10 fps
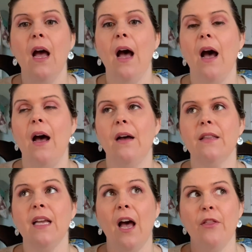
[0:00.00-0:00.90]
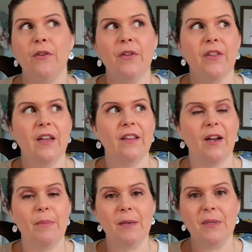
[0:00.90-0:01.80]
The other thing that
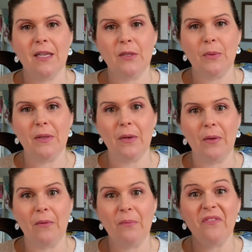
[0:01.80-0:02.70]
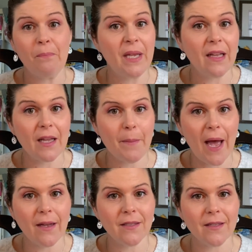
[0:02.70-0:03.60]
I've been obsessed with are the peeling
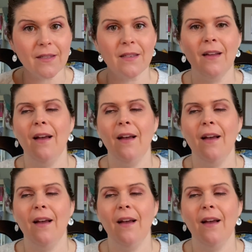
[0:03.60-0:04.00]
masks.